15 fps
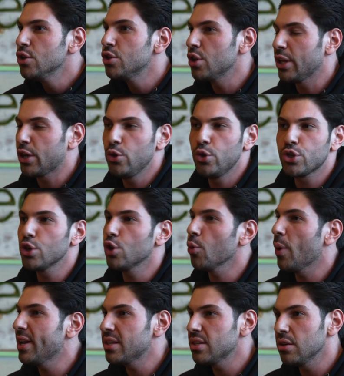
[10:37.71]
So like you can go
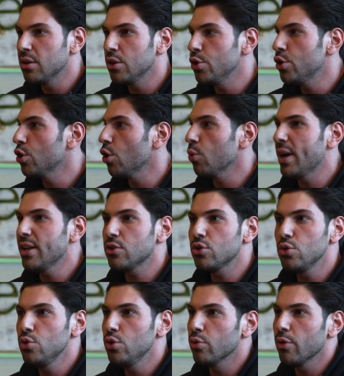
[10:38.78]
right
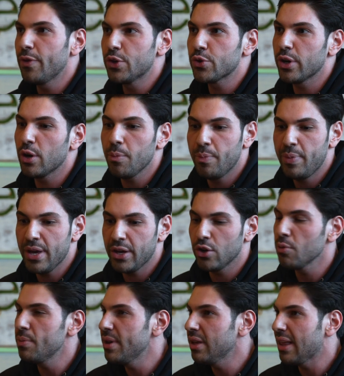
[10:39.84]
to the refrigerator, pick your
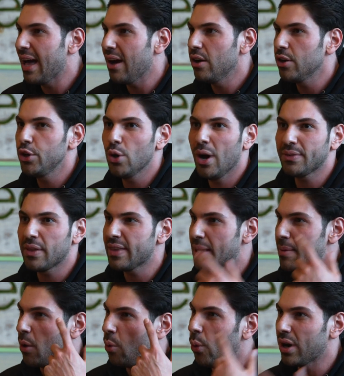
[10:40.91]
meal out. You don't have to think
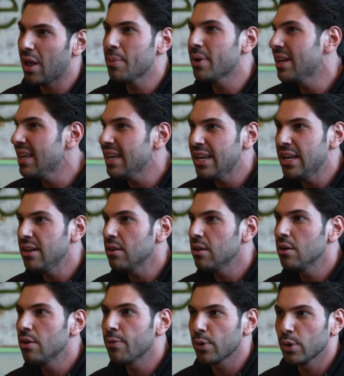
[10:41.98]
about what I'm gonna eat
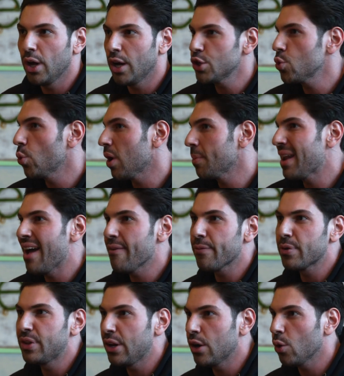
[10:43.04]
for lunch, what I'm gonna have for
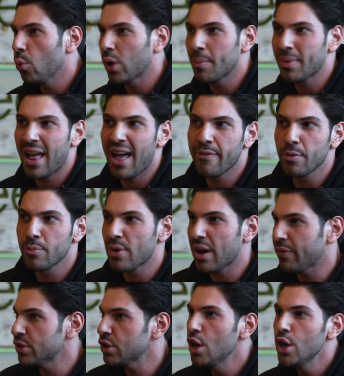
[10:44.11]
dinner, what I'm gonna have for
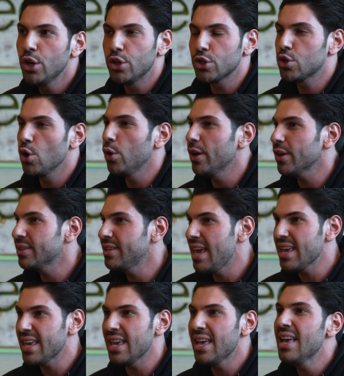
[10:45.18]
breakfast. You just go there,
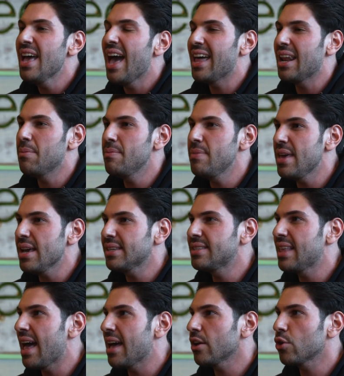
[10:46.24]
take it, and it makes
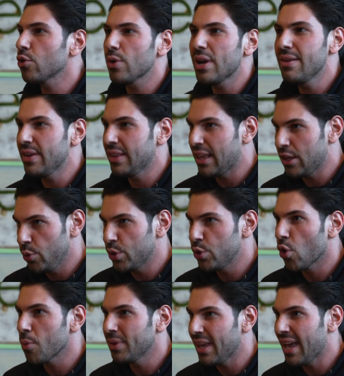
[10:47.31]
that craving that you would
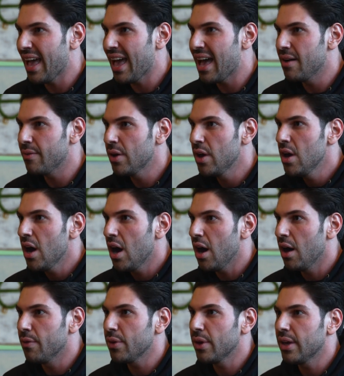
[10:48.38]
normally have
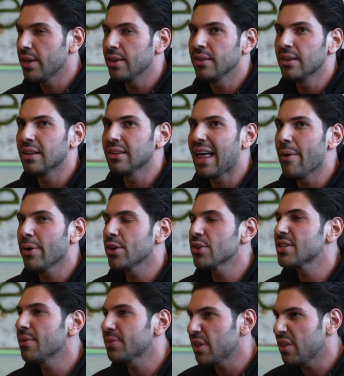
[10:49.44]
of allowing
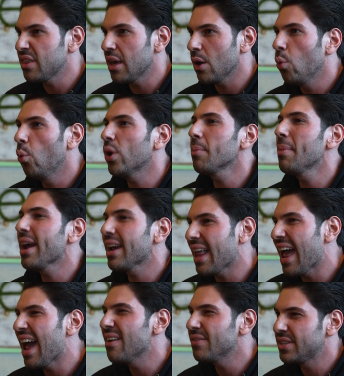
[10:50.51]
yourself to think, what am I gonna
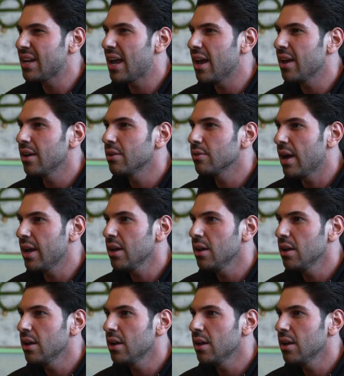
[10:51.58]
have today, right?